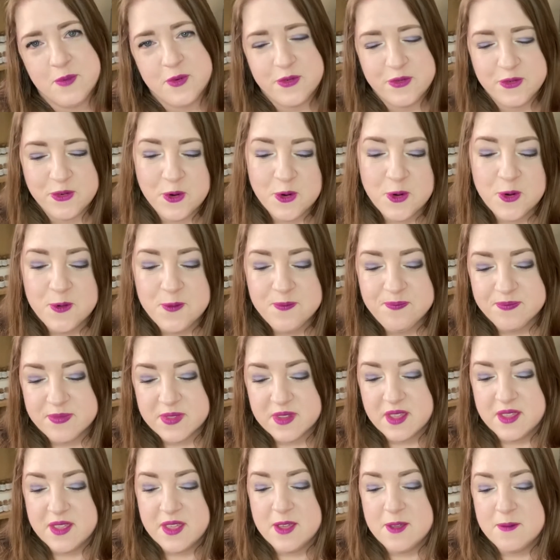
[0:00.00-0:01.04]
four,
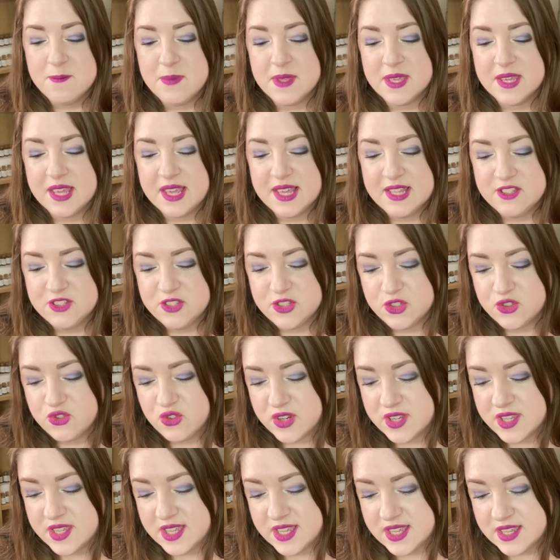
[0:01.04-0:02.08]
begin
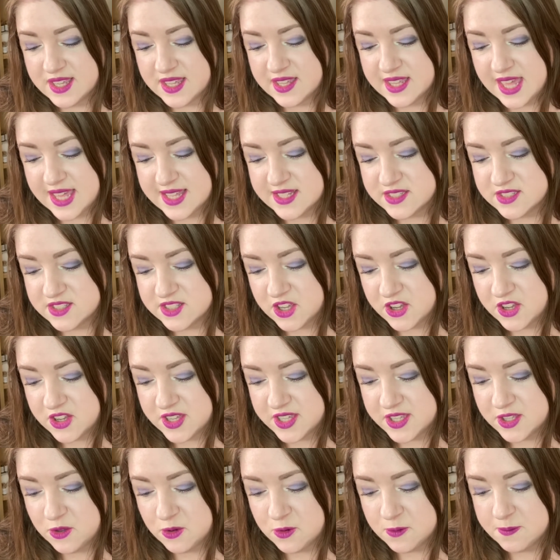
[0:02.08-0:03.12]
stringing and
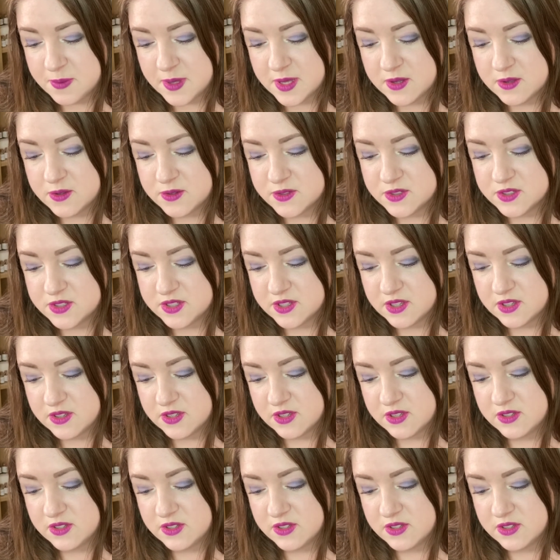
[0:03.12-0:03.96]
tying your bells